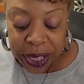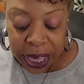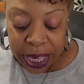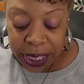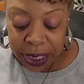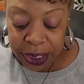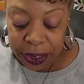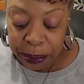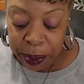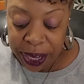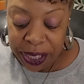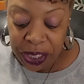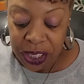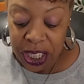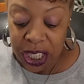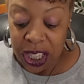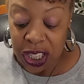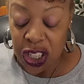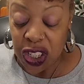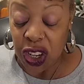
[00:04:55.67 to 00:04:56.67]

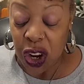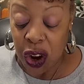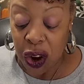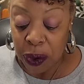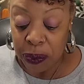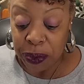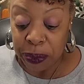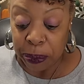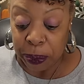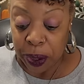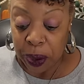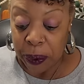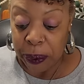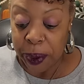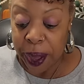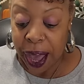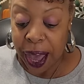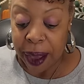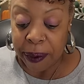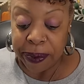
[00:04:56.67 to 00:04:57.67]
especially the Charms Blow
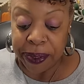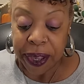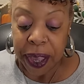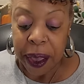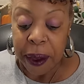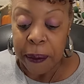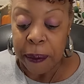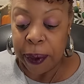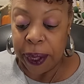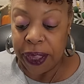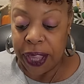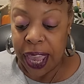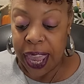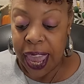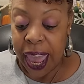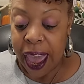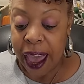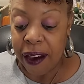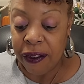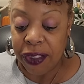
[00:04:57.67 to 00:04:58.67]
Pops, but
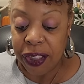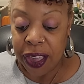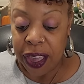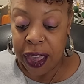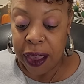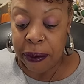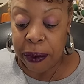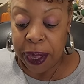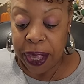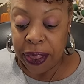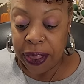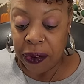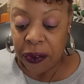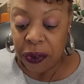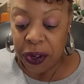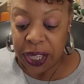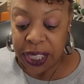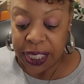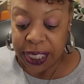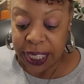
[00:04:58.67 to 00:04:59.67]
they have them in the
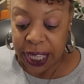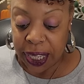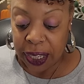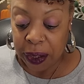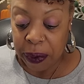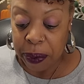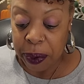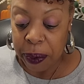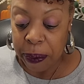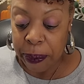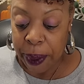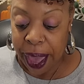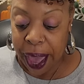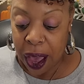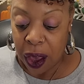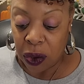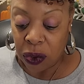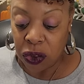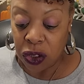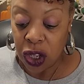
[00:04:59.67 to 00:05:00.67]
resealable
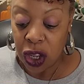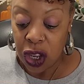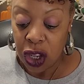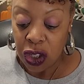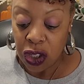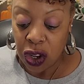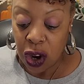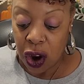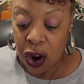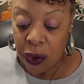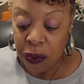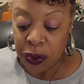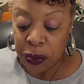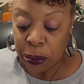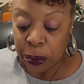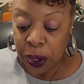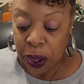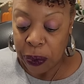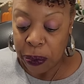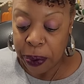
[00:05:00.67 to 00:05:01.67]
pouch, Charms
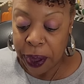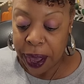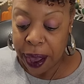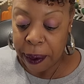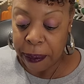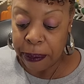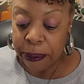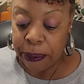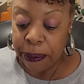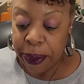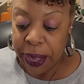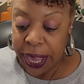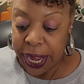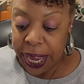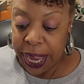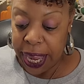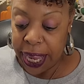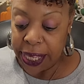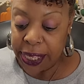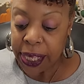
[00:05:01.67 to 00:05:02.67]
Blow Pop
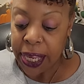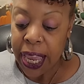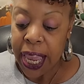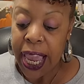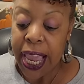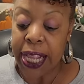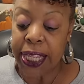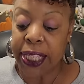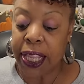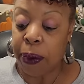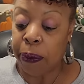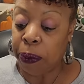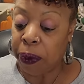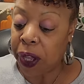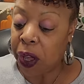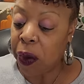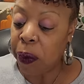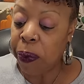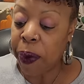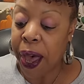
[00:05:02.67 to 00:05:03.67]
Minis. It's a
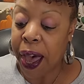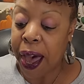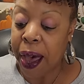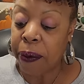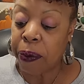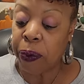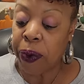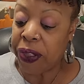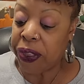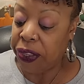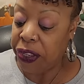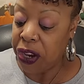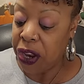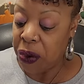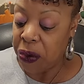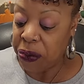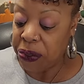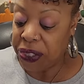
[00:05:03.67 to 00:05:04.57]
blow pop with no